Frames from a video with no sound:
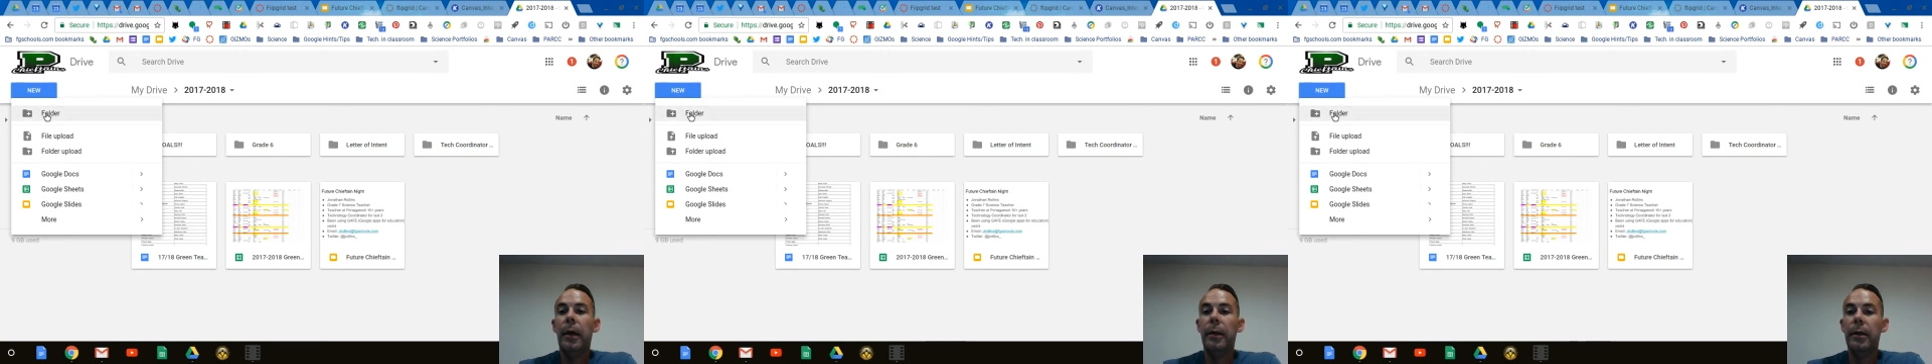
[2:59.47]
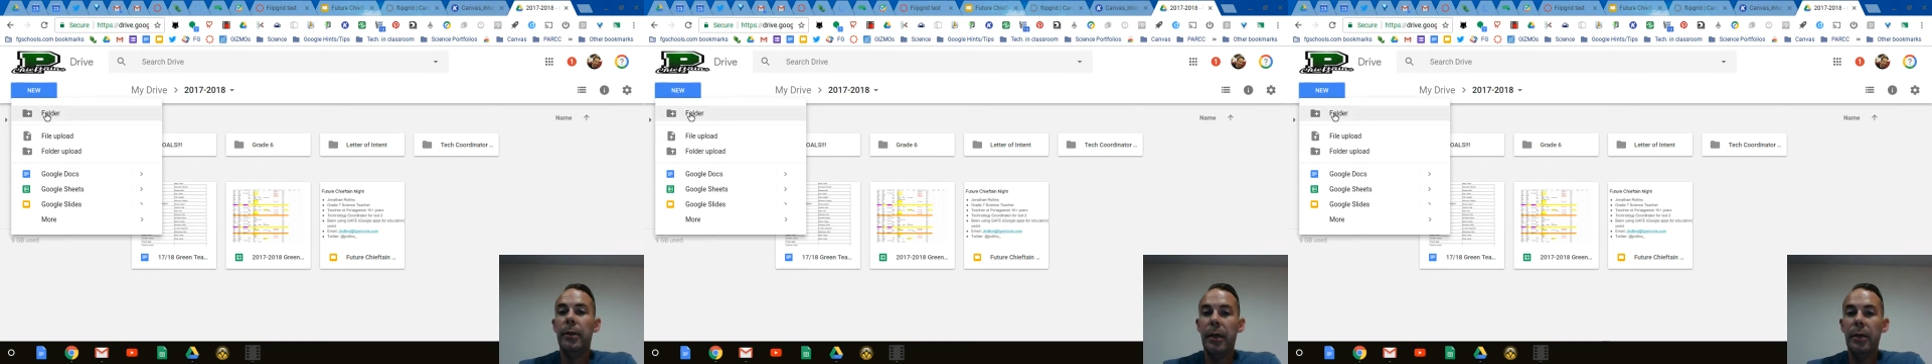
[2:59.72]

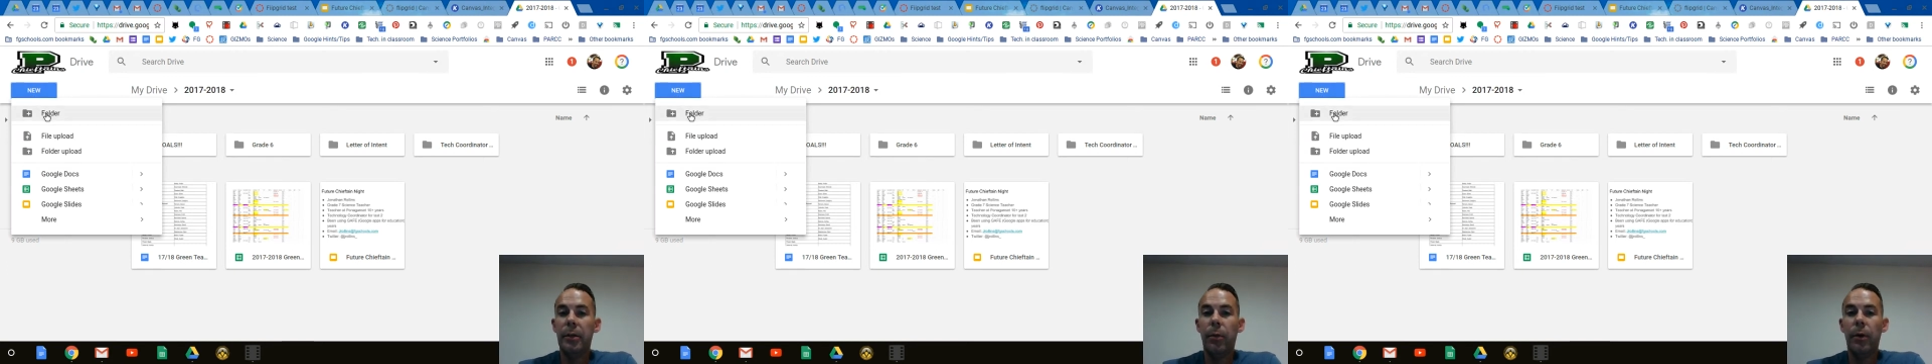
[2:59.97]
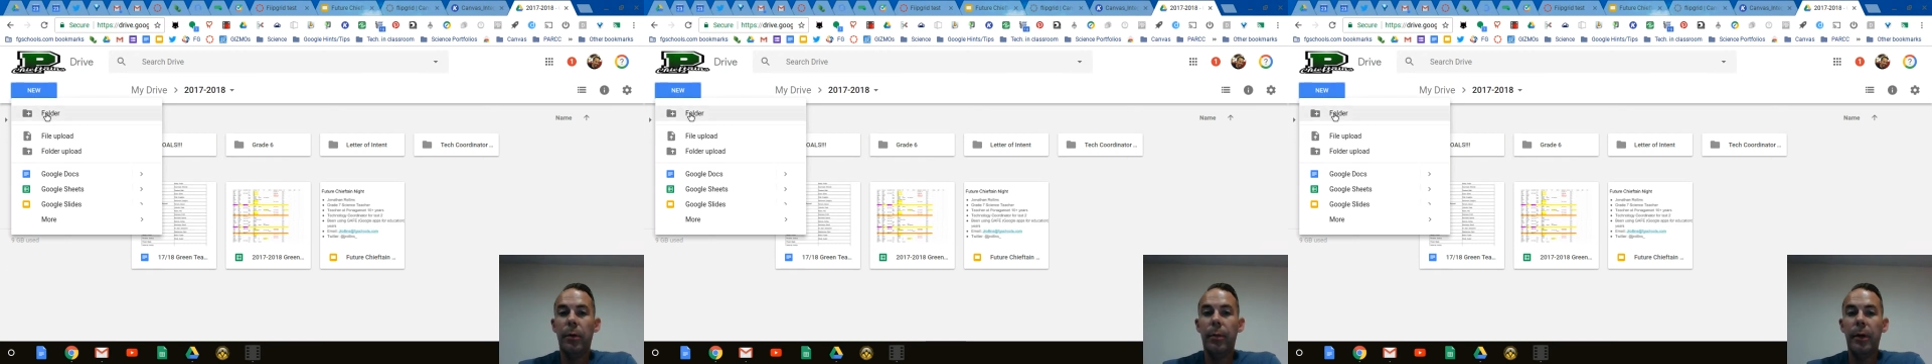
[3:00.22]
In this case, I
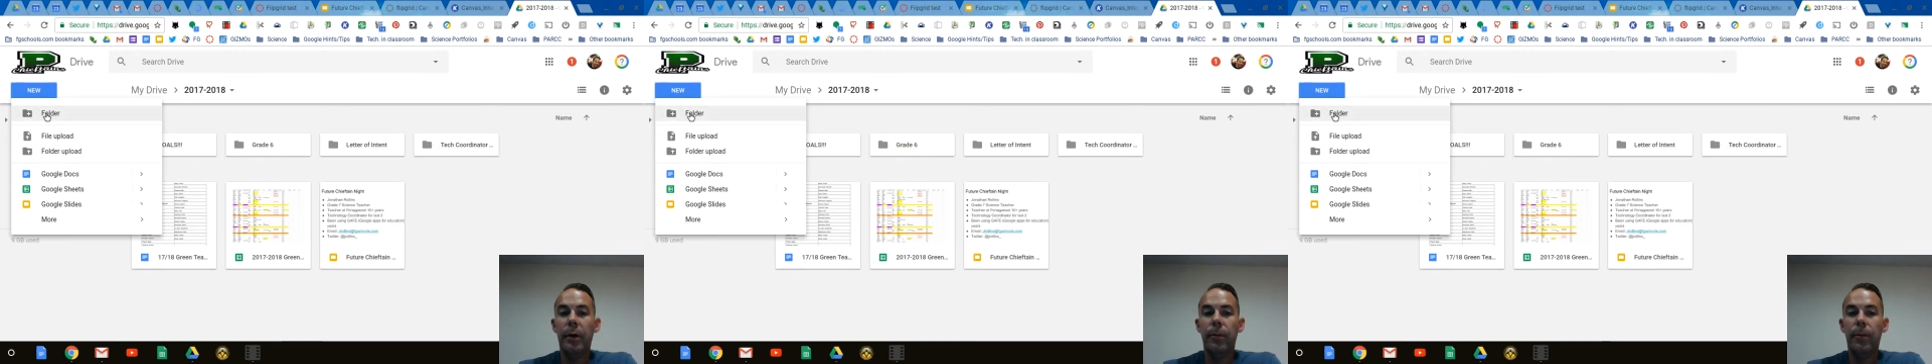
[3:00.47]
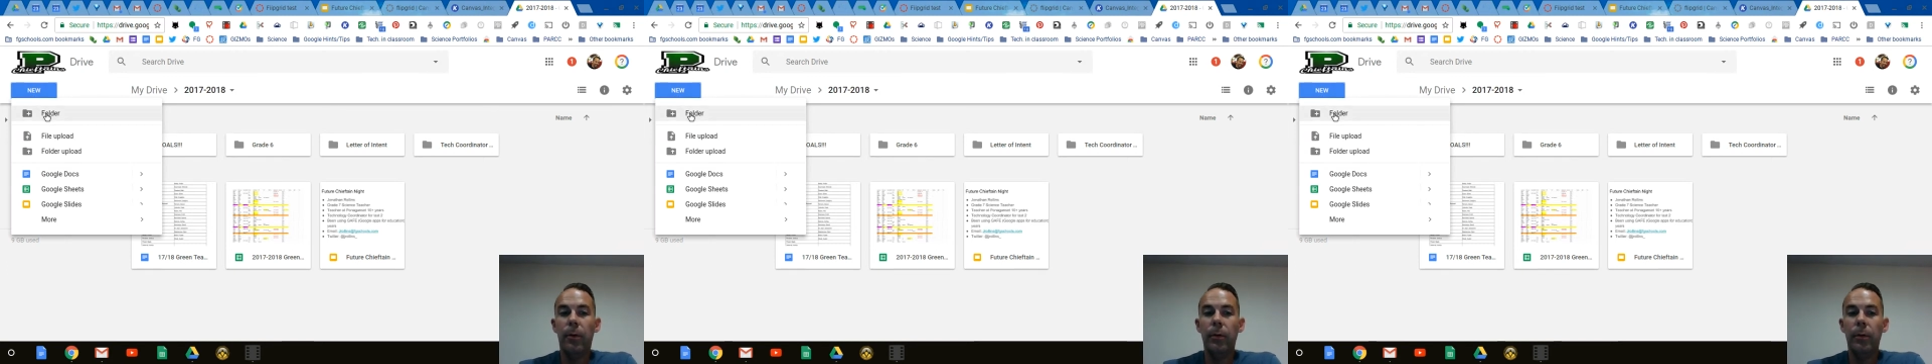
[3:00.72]
wanted to make a
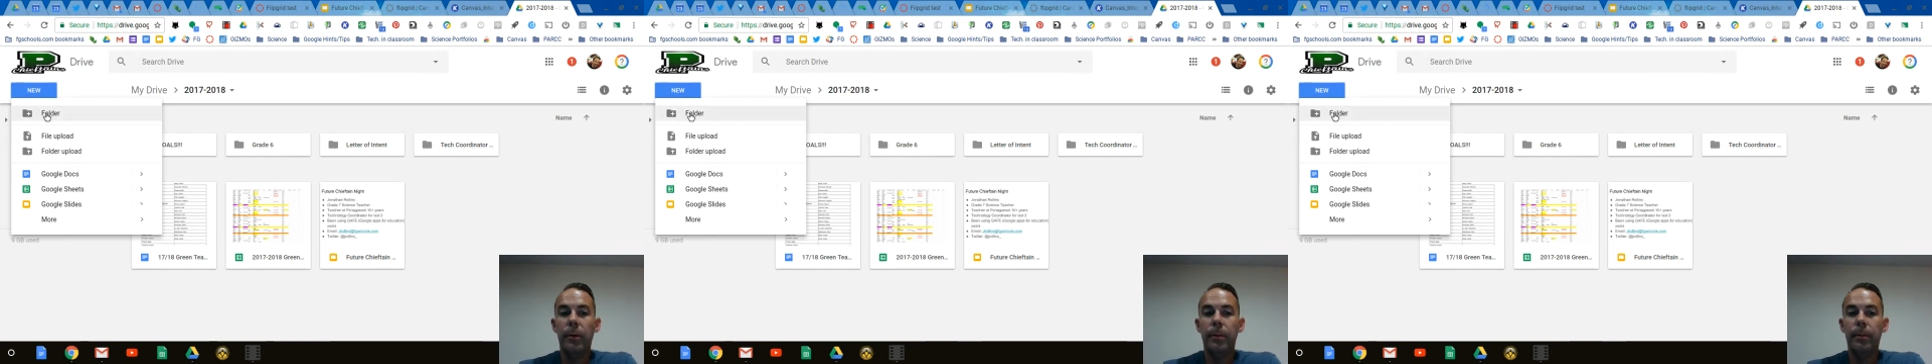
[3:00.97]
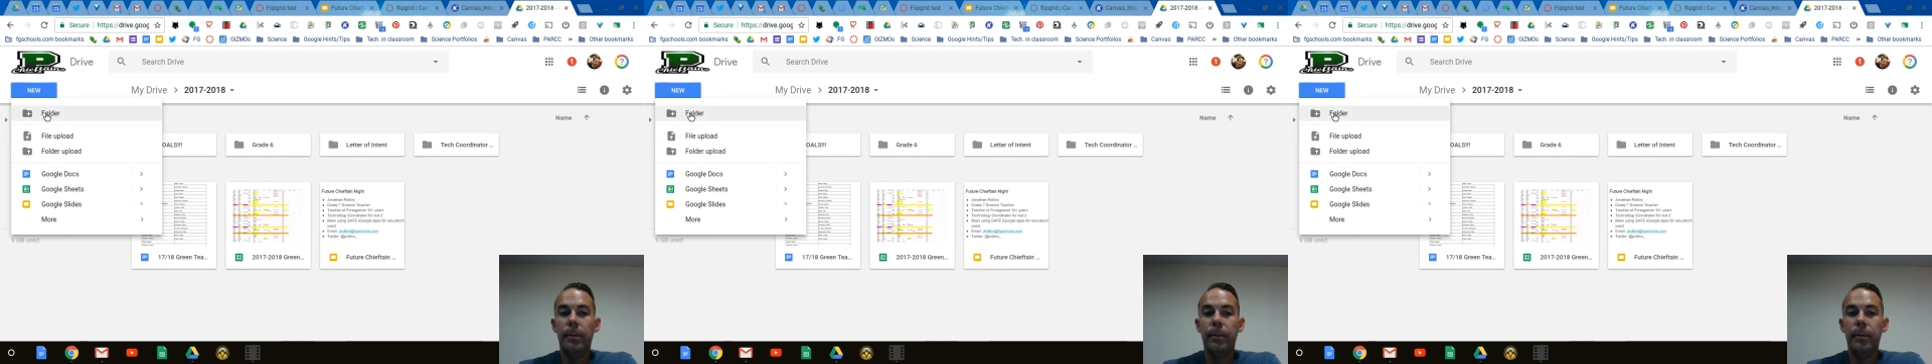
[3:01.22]
folder.
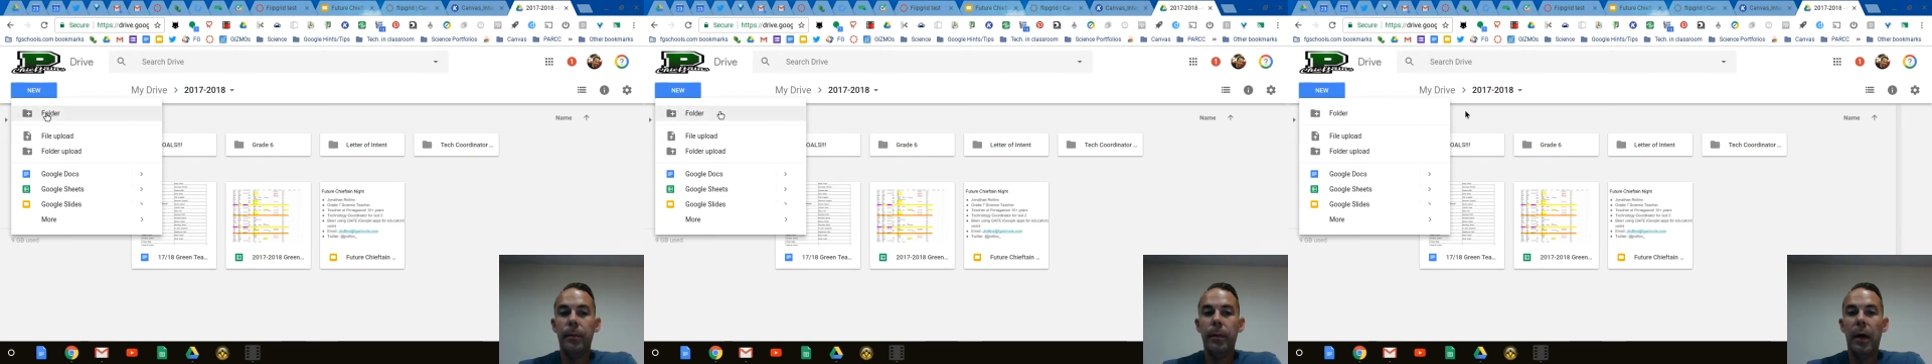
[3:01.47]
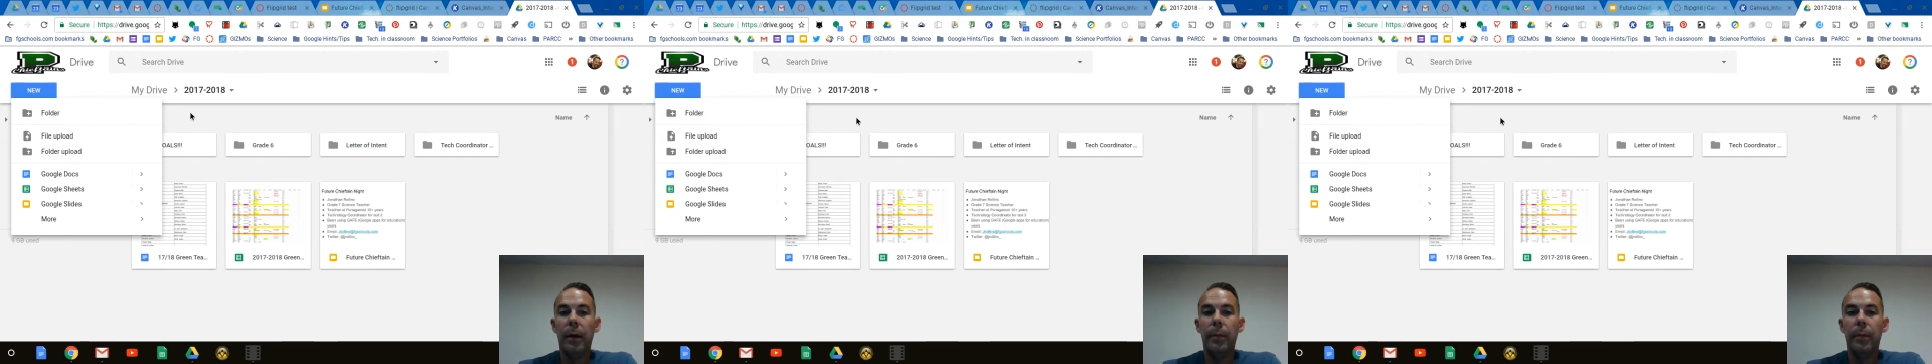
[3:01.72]

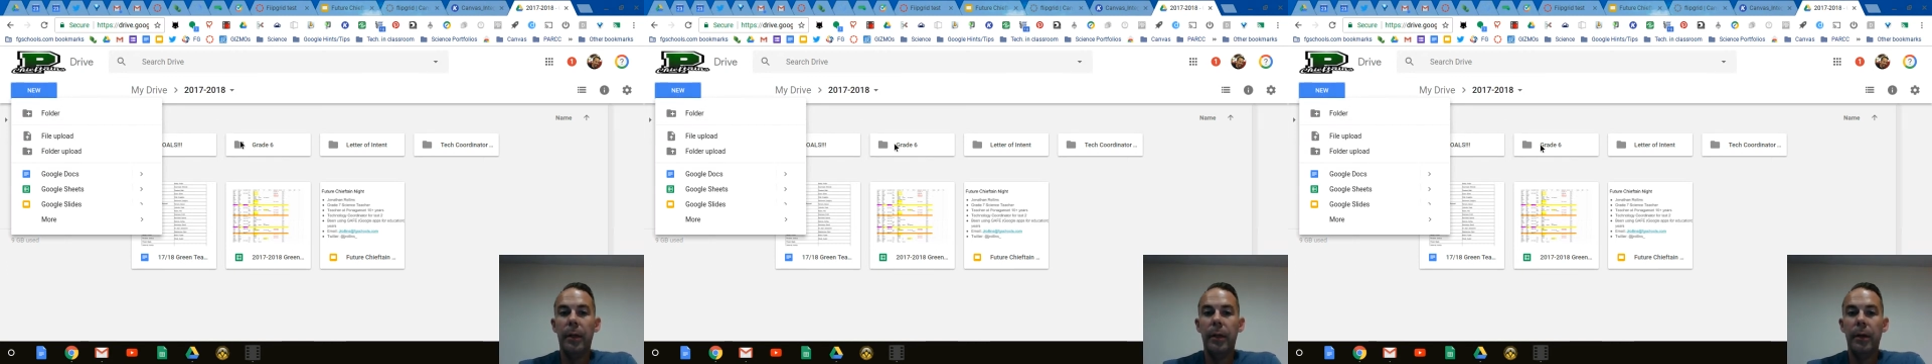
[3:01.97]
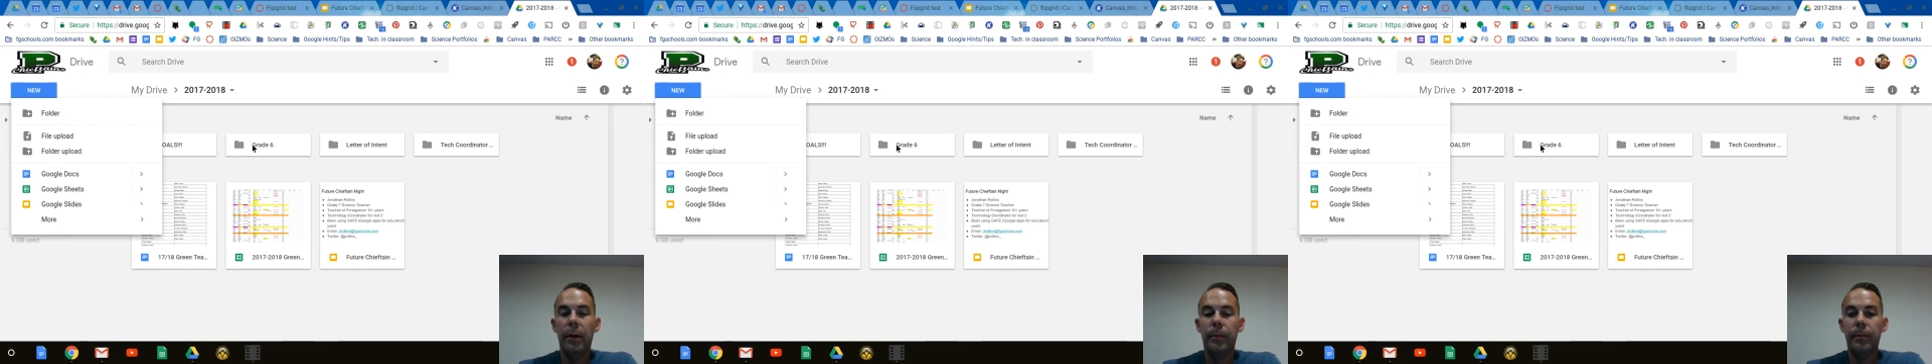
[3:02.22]
I make it
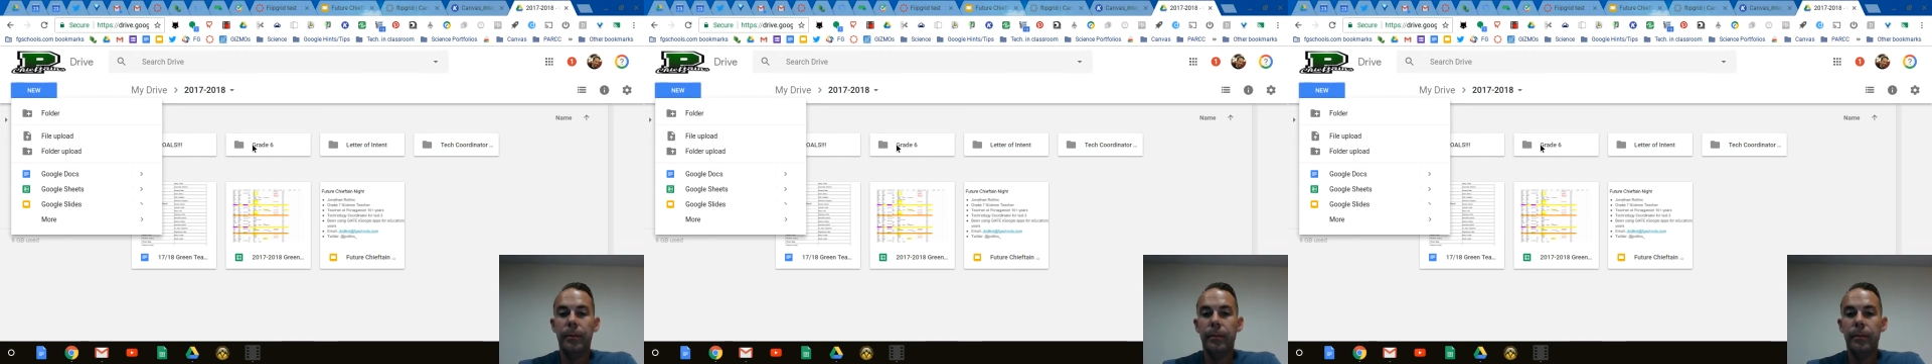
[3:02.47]
here.